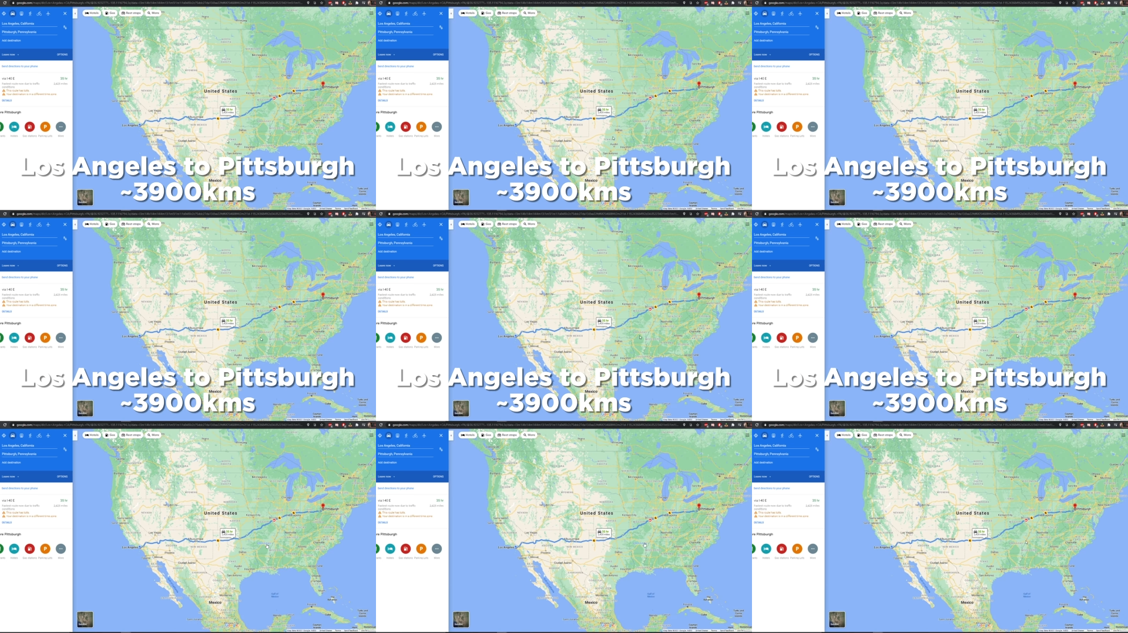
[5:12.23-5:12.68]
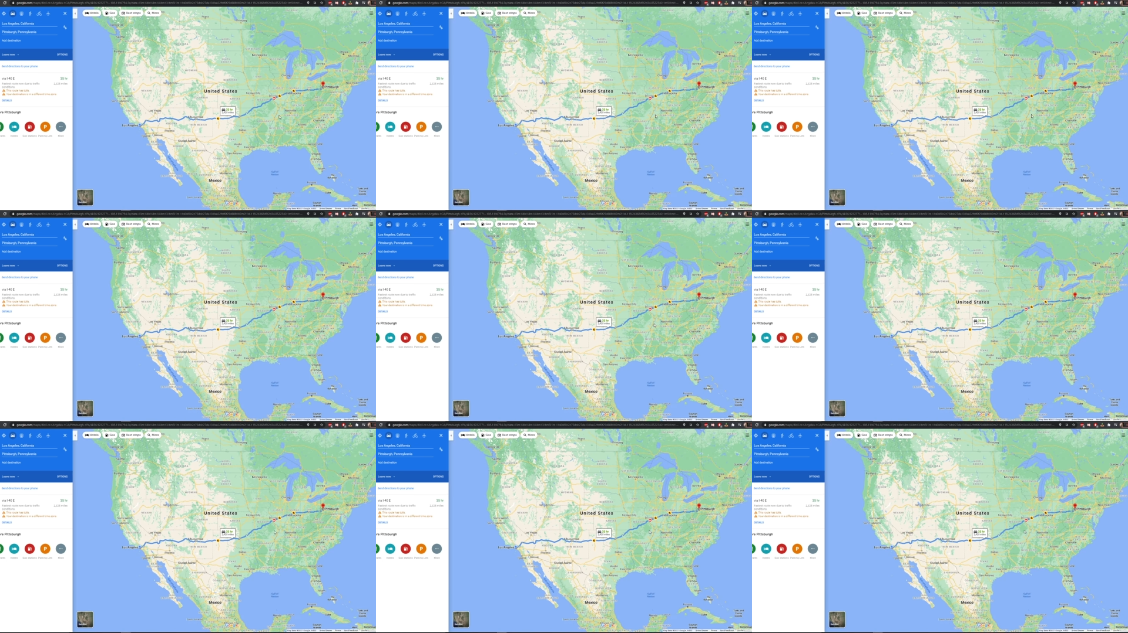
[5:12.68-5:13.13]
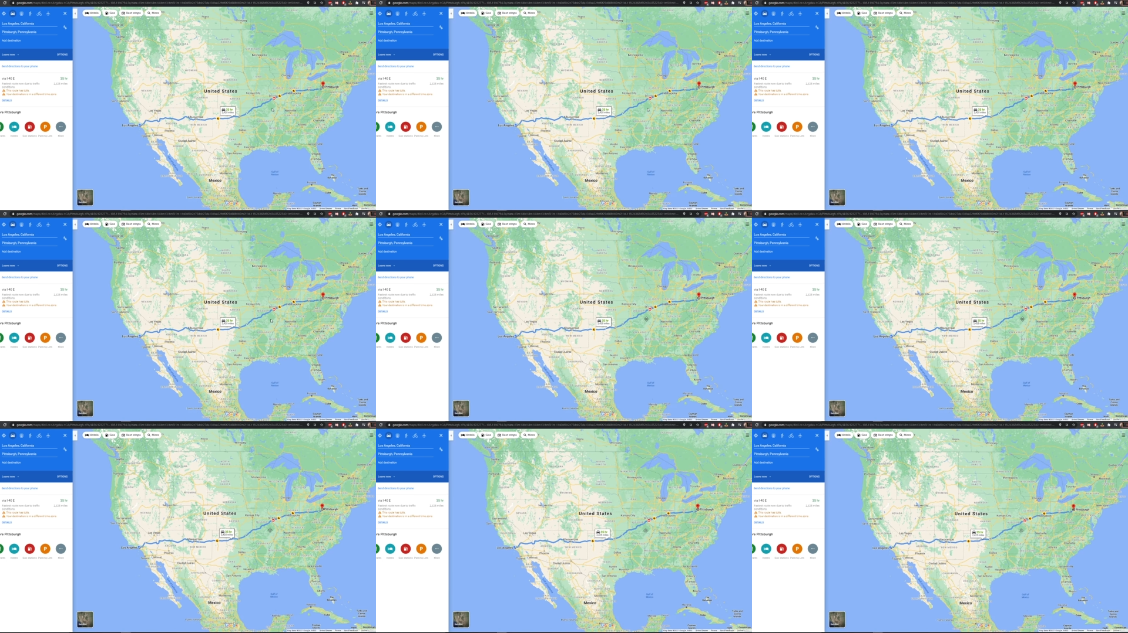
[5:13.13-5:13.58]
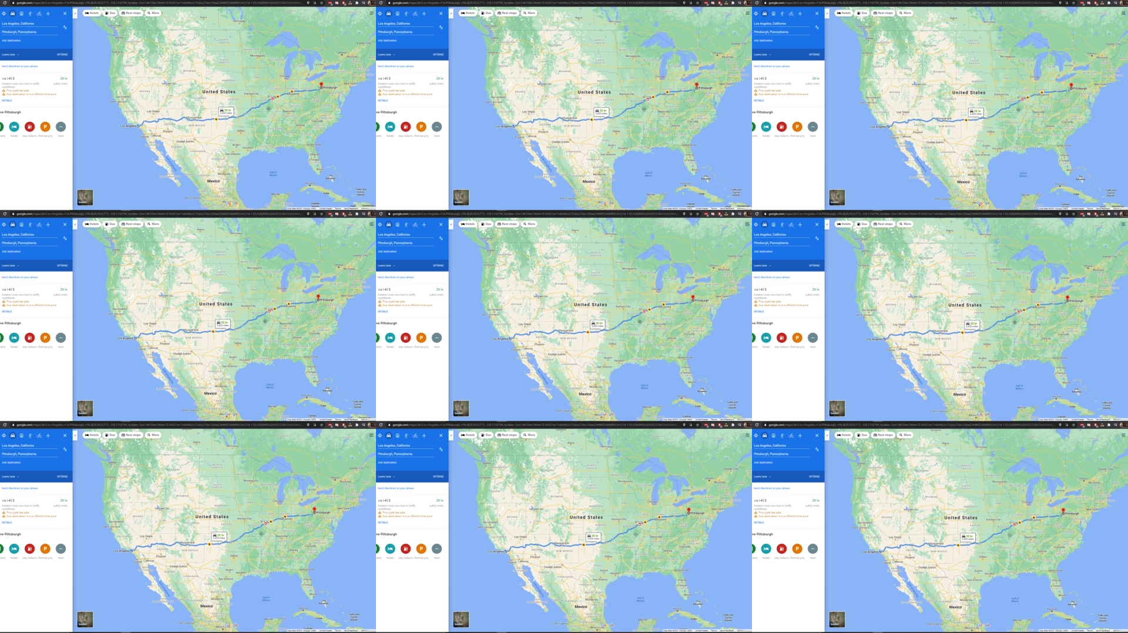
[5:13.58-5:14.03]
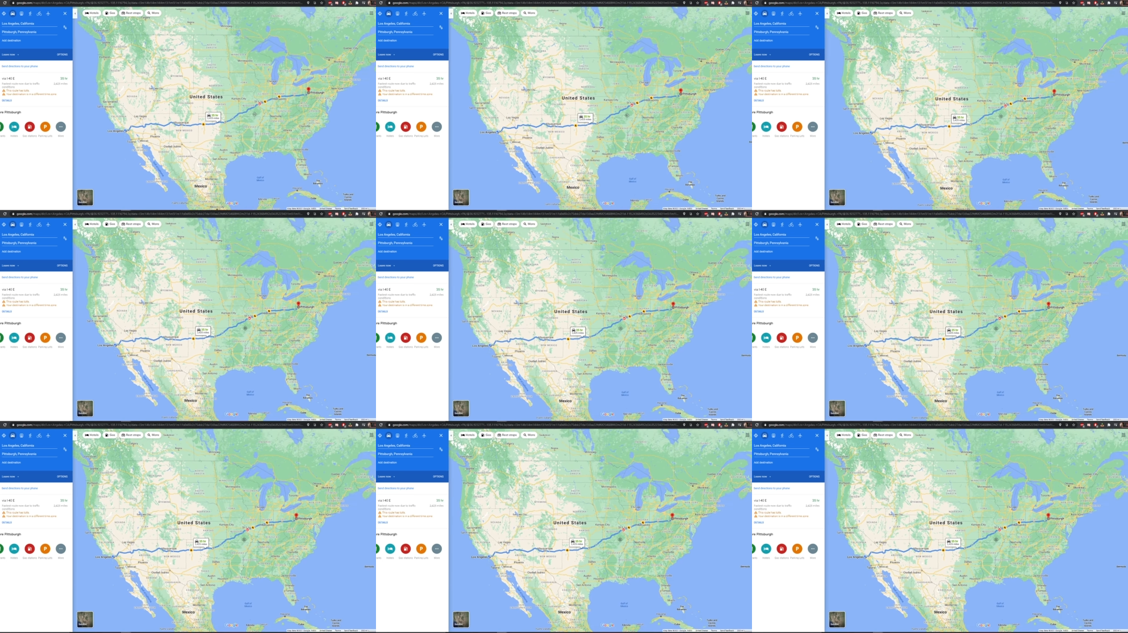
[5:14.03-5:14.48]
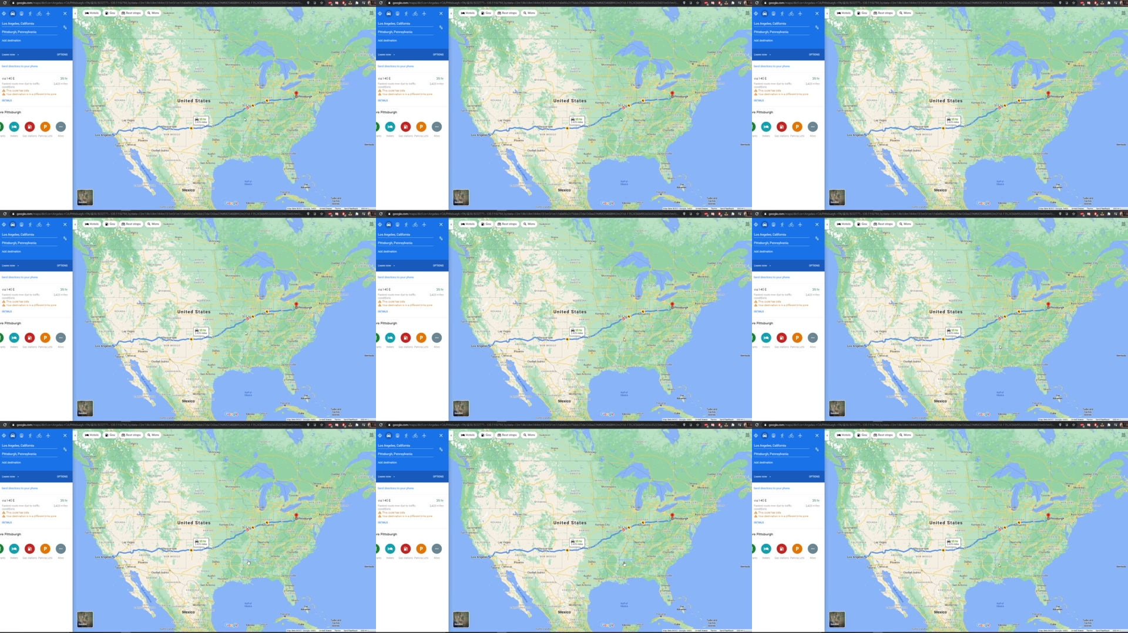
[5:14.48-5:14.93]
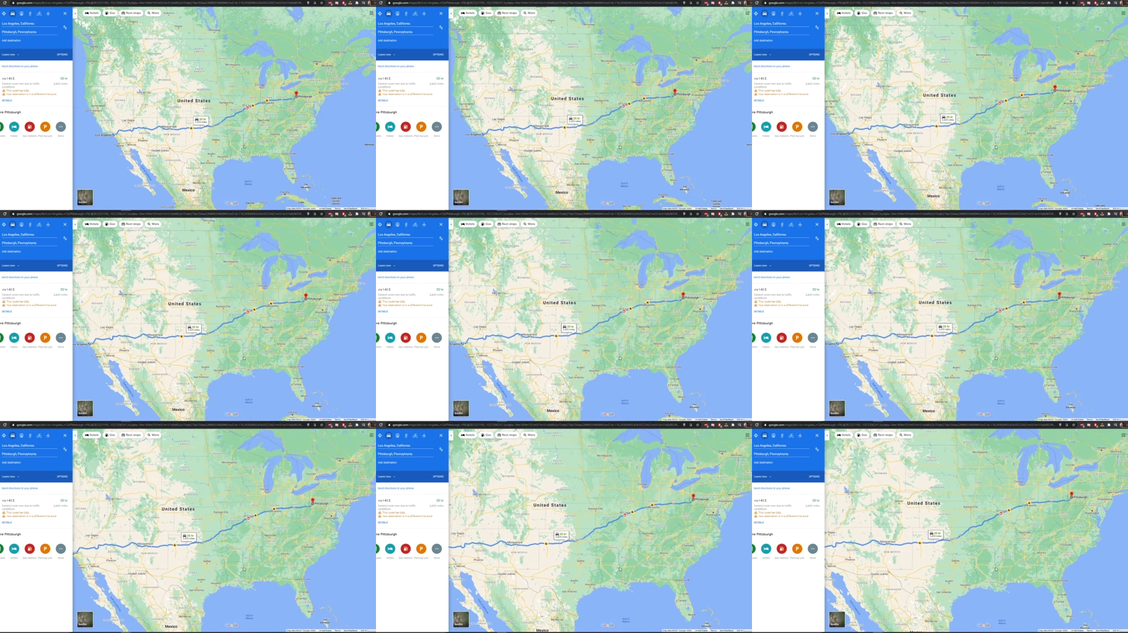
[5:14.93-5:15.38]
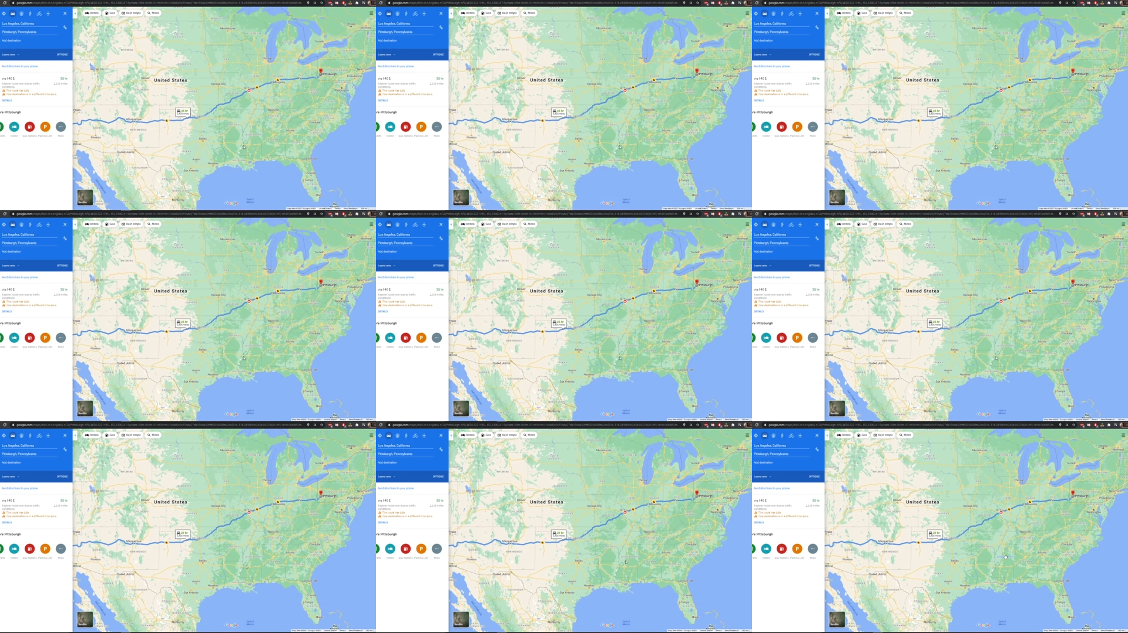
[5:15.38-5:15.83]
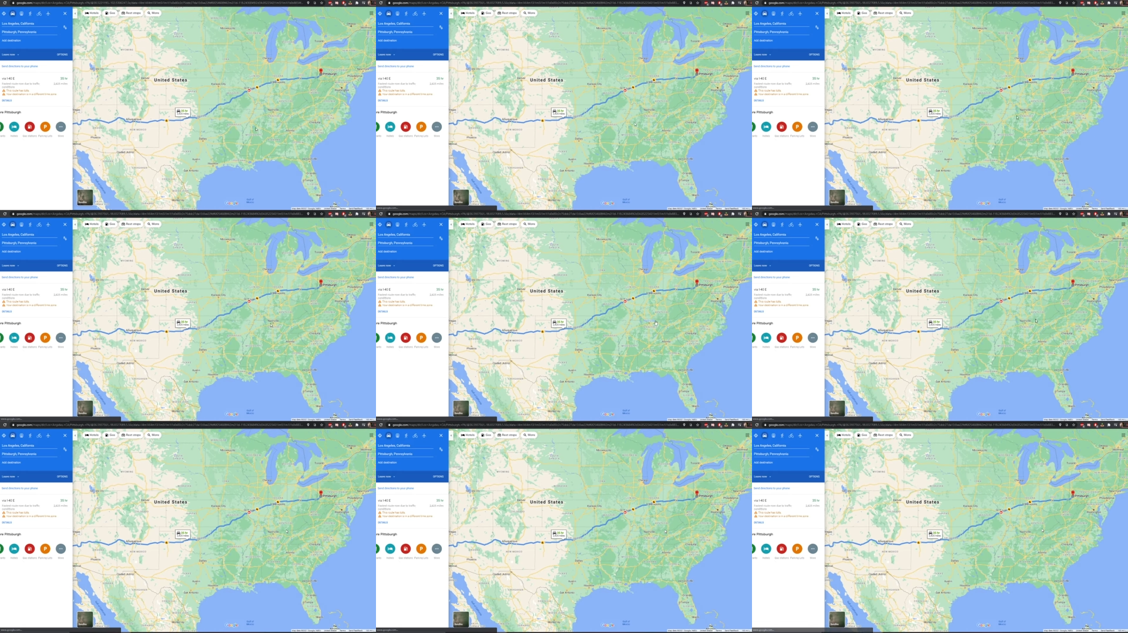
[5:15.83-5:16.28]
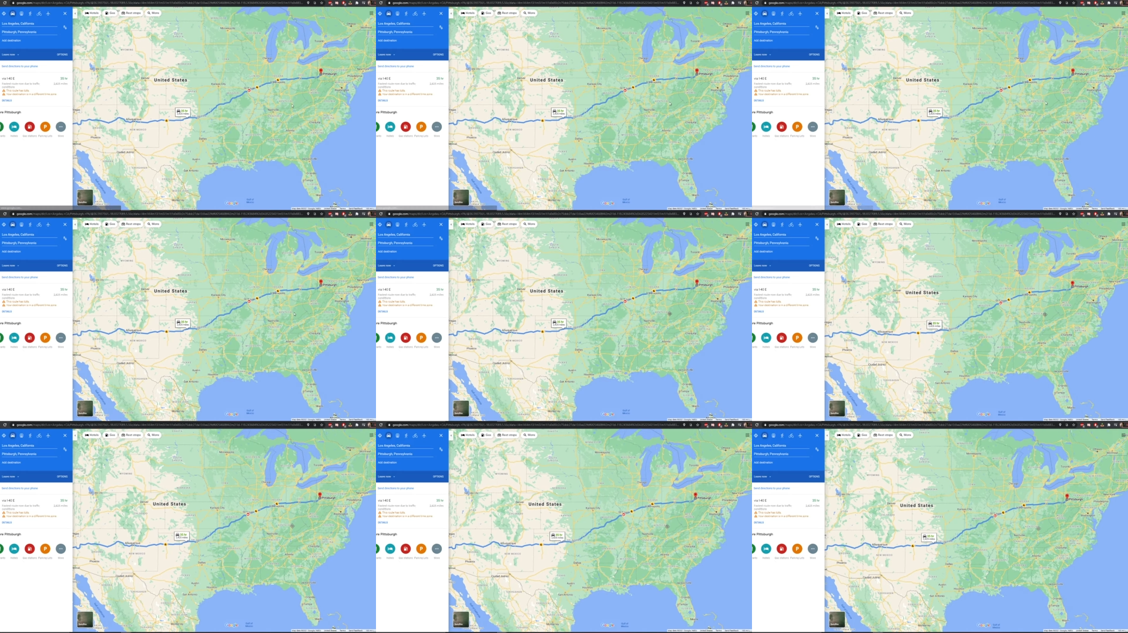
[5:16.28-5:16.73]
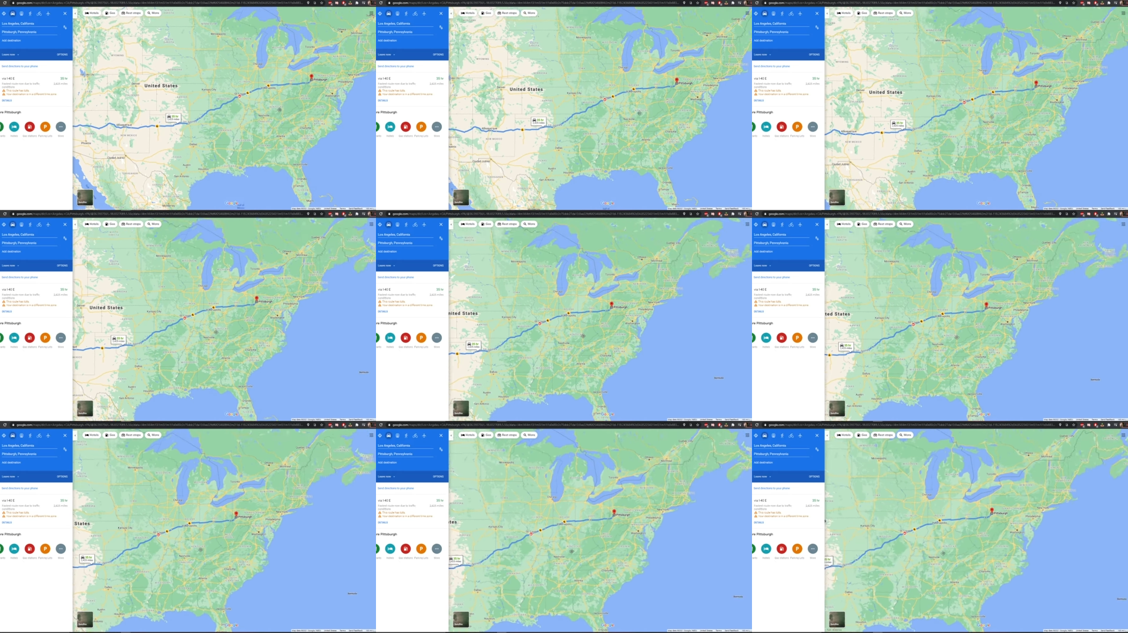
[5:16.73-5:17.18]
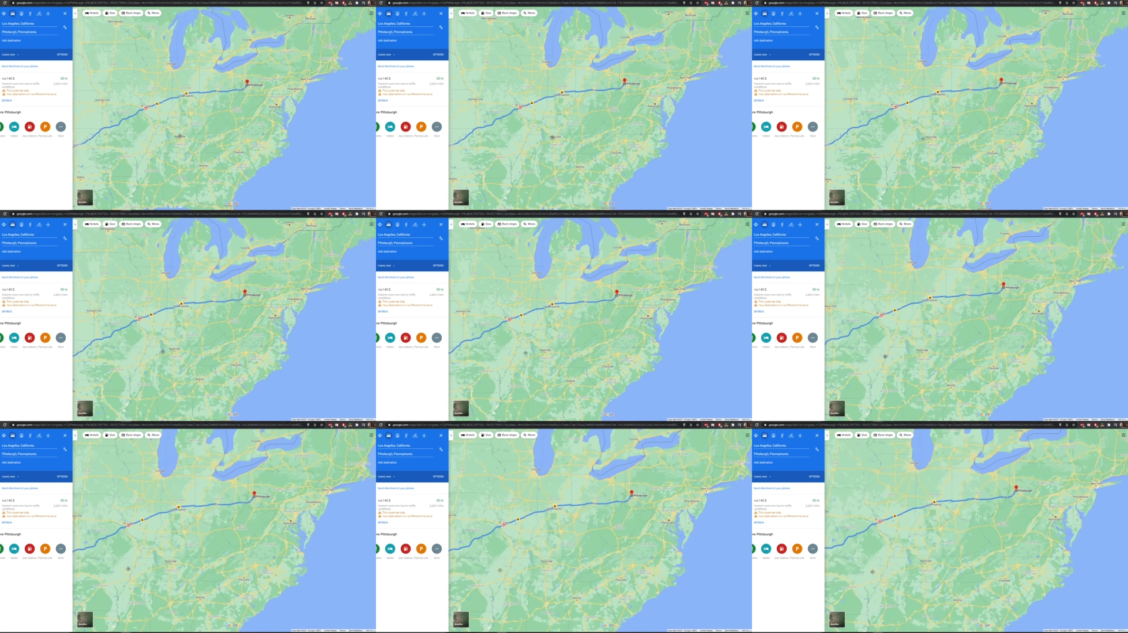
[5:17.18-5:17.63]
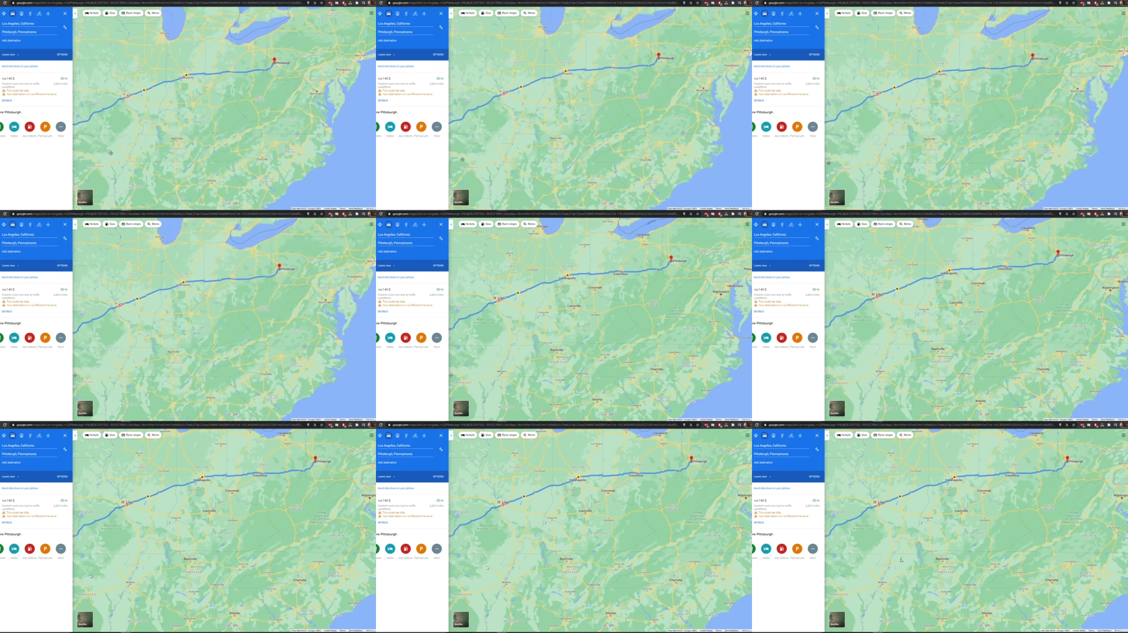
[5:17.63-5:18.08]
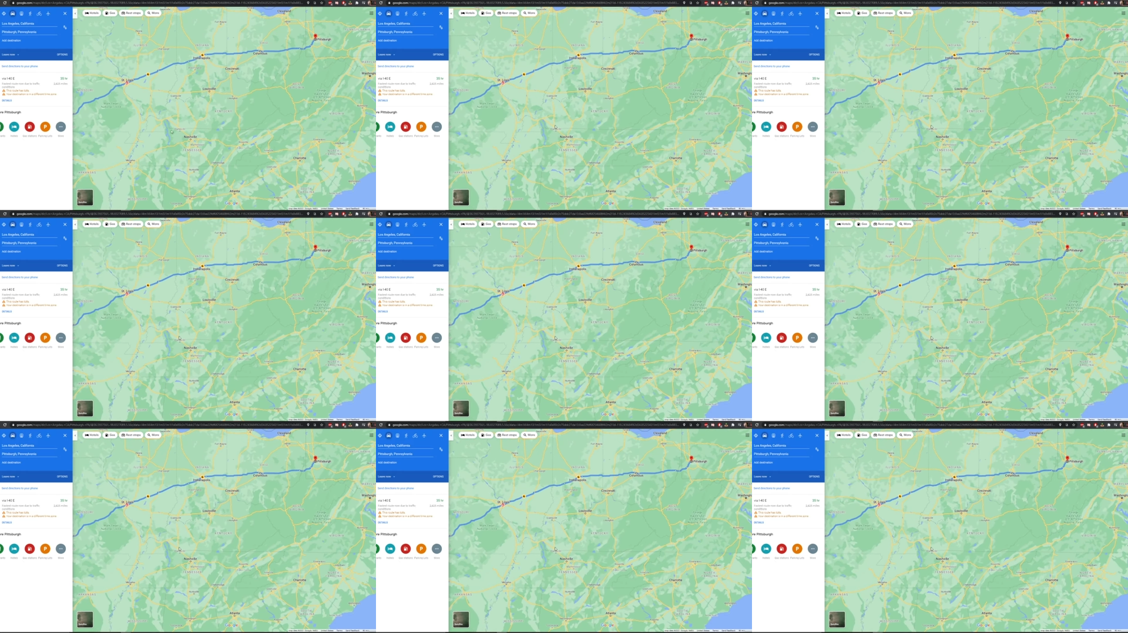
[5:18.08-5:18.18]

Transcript: (no speaker visible)